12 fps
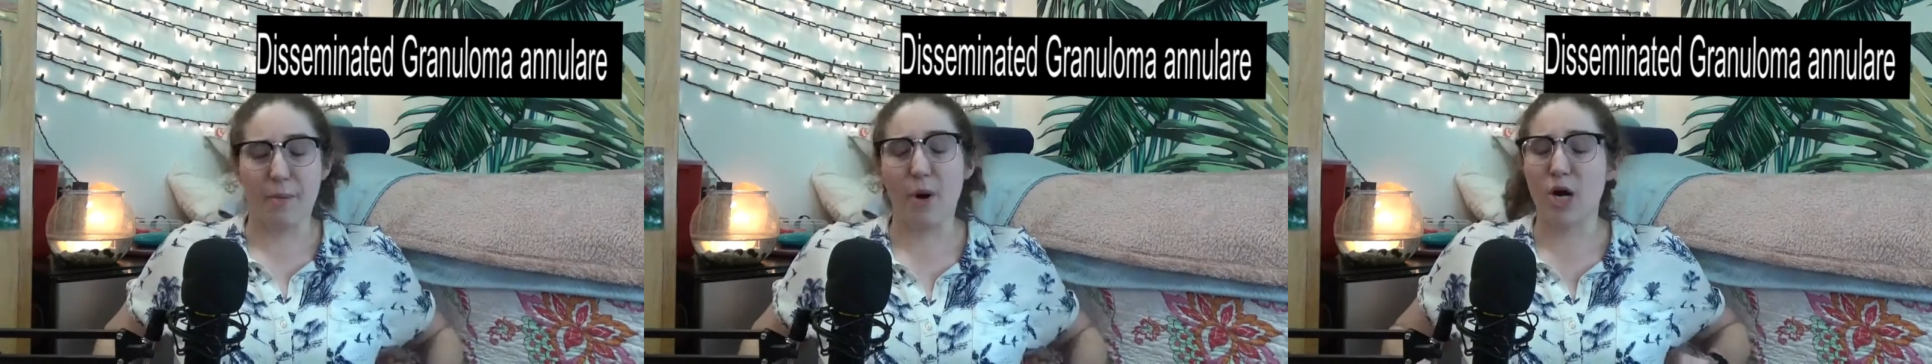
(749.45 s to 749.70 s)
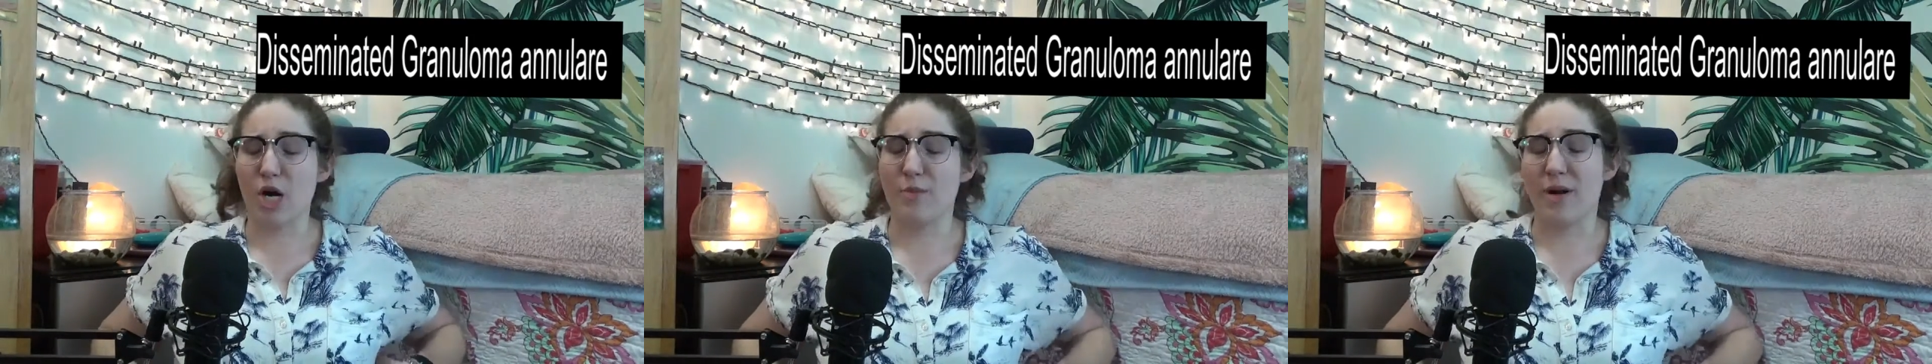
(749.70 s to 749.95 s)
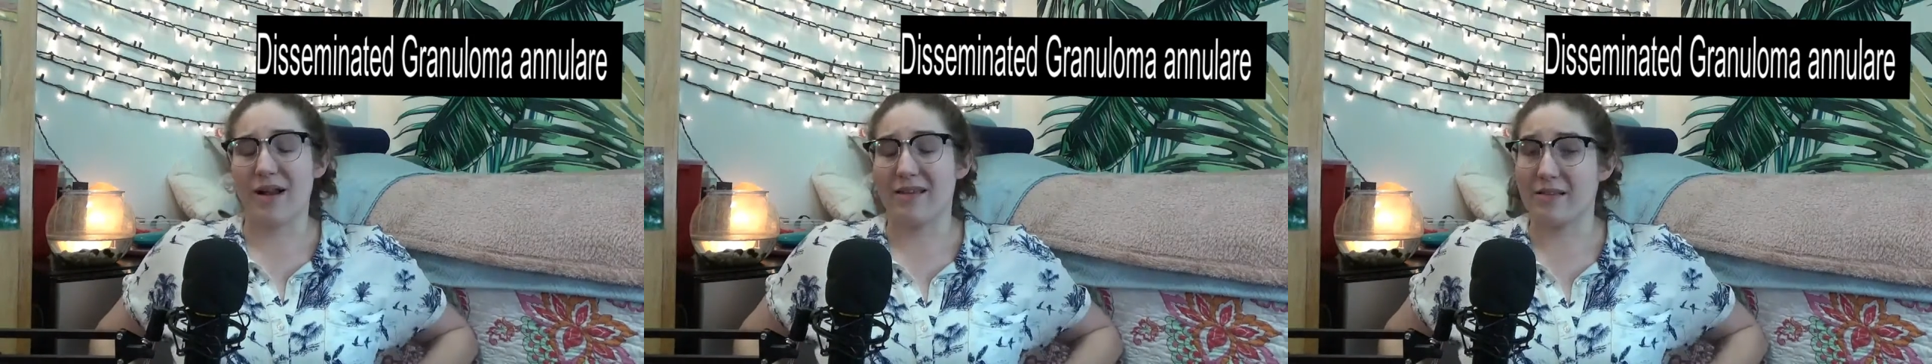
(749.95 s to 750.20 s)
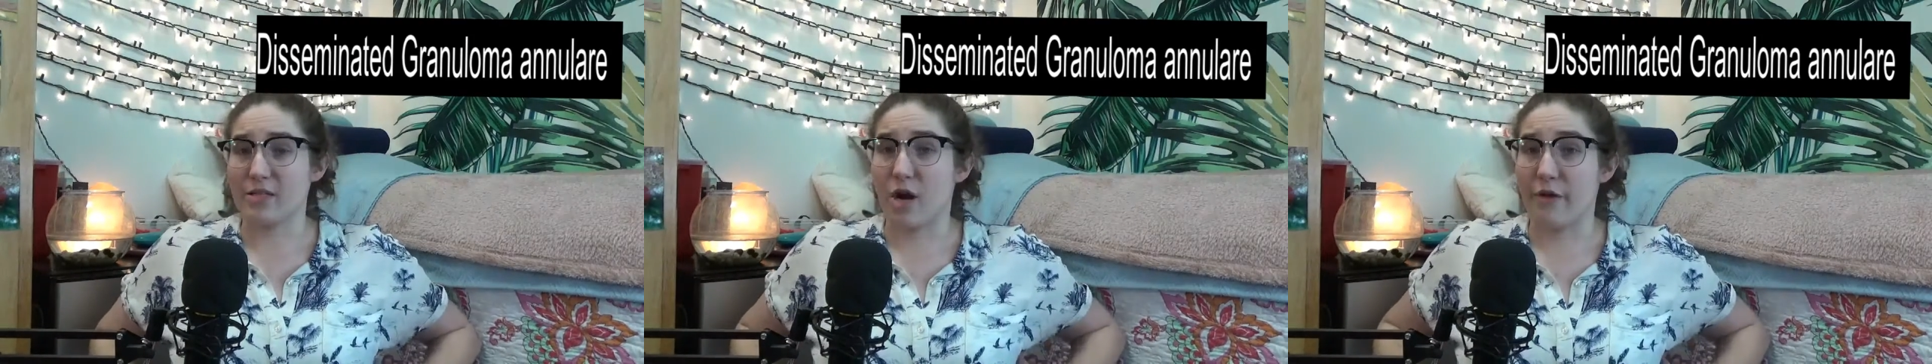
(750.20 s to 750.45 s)
part of your body
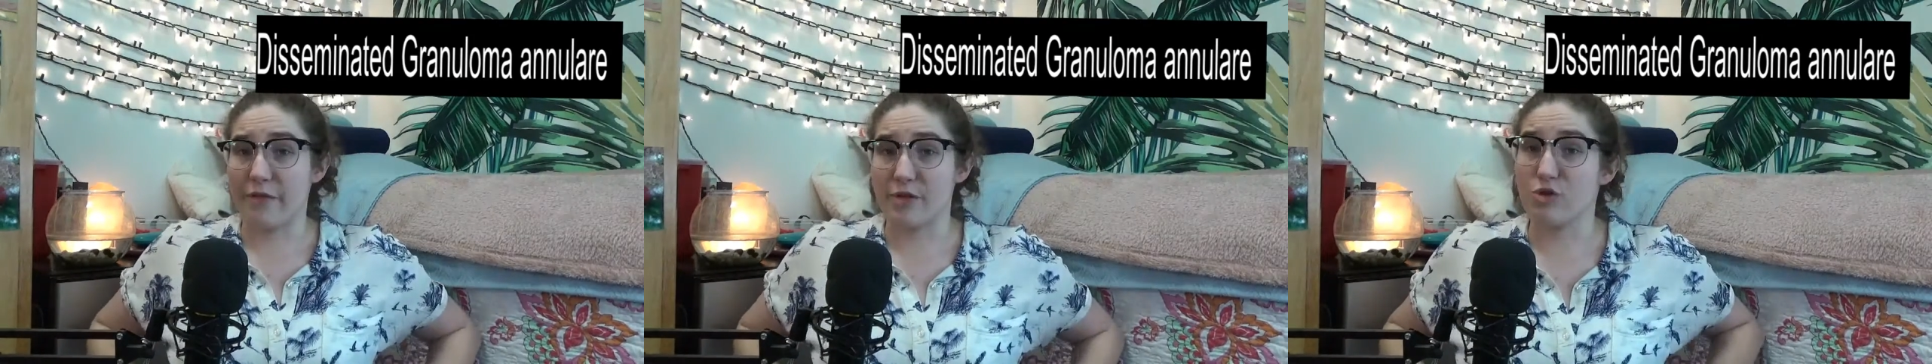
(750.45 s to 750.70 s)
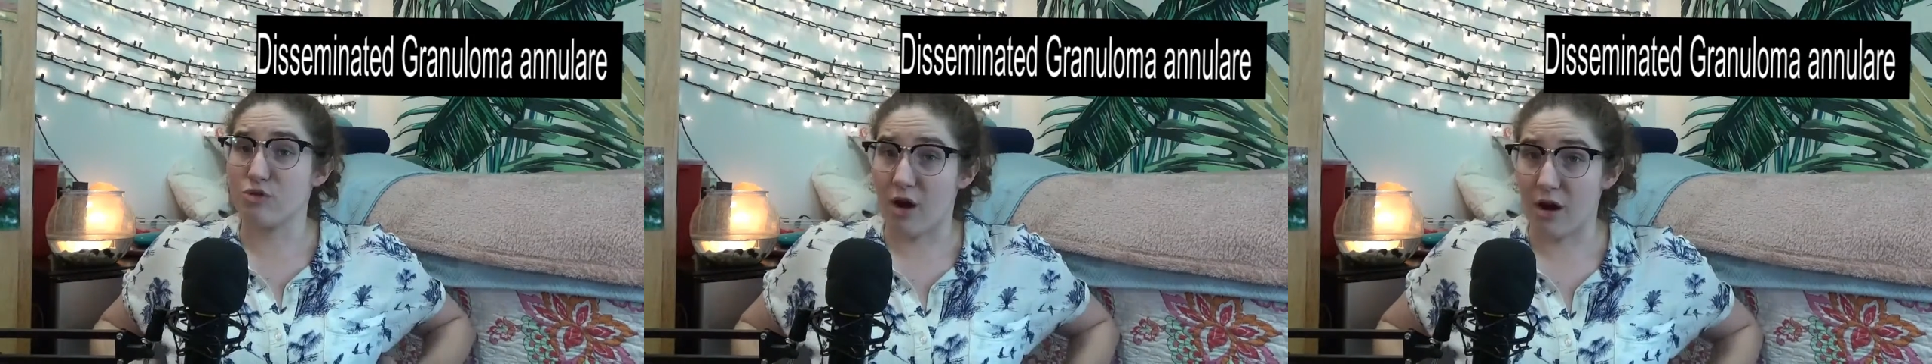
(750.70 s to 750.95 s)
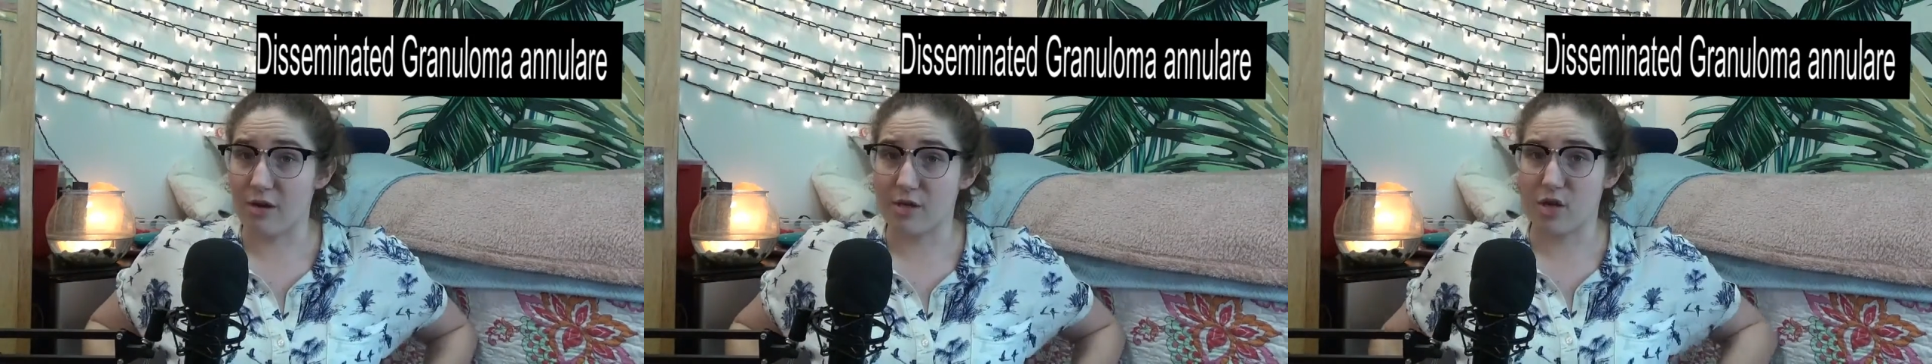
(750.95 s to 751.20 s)
that's called the trunk.